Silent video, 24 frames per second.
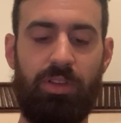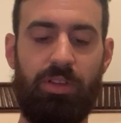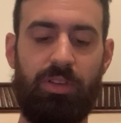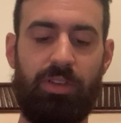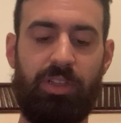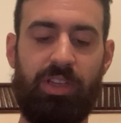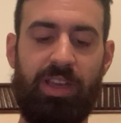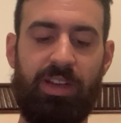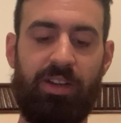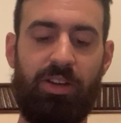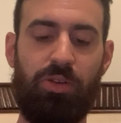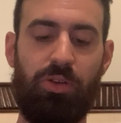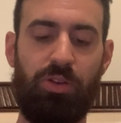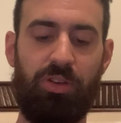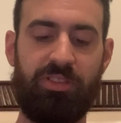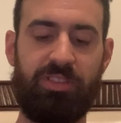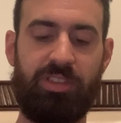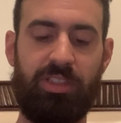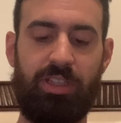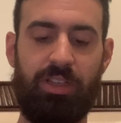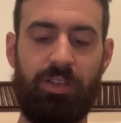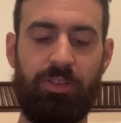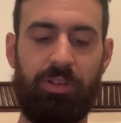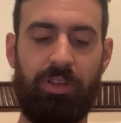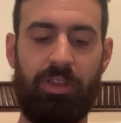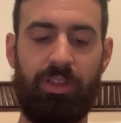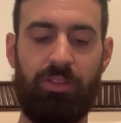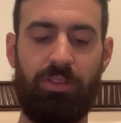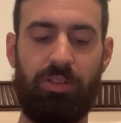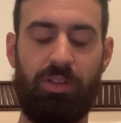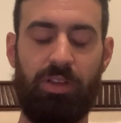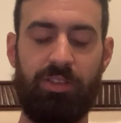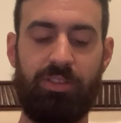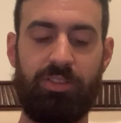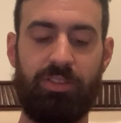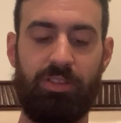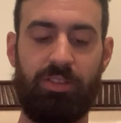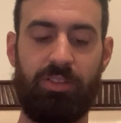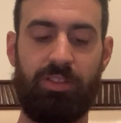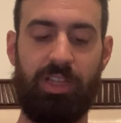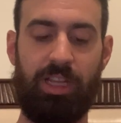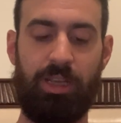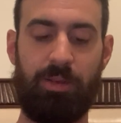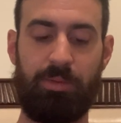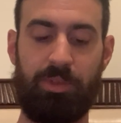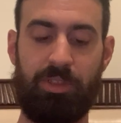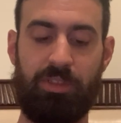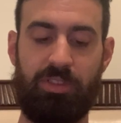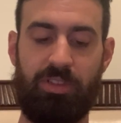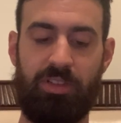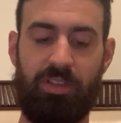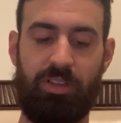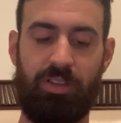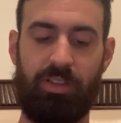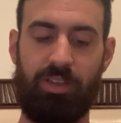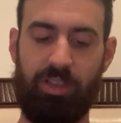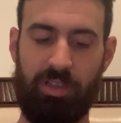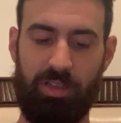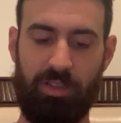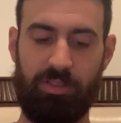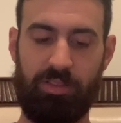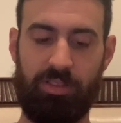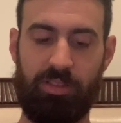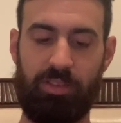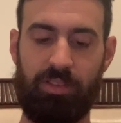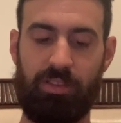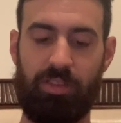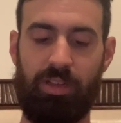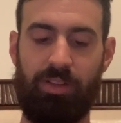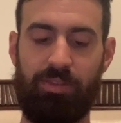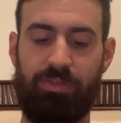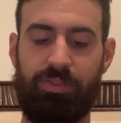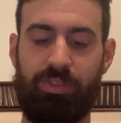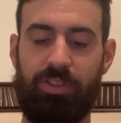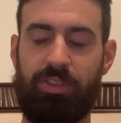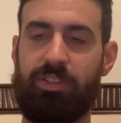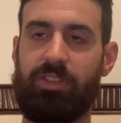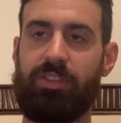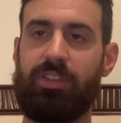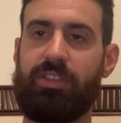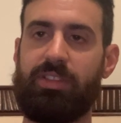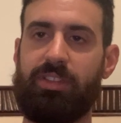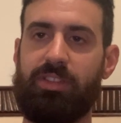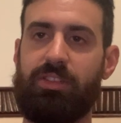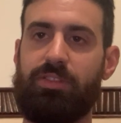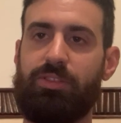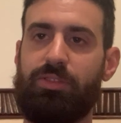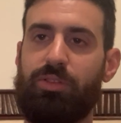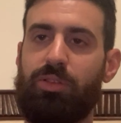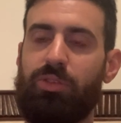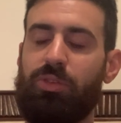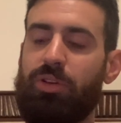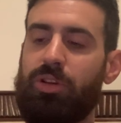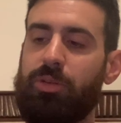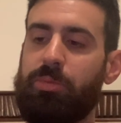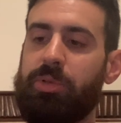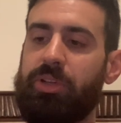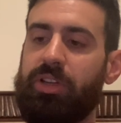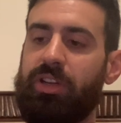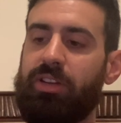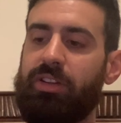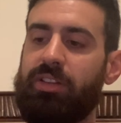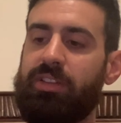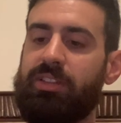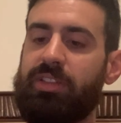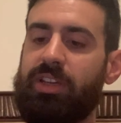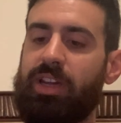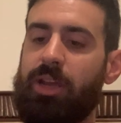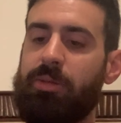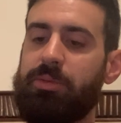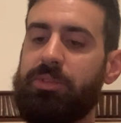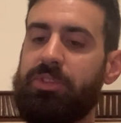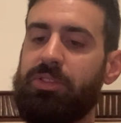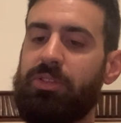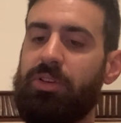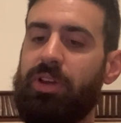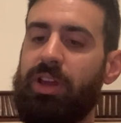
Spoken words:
can cause hearing loss or damage to your ears if it's listened to a long period of time. So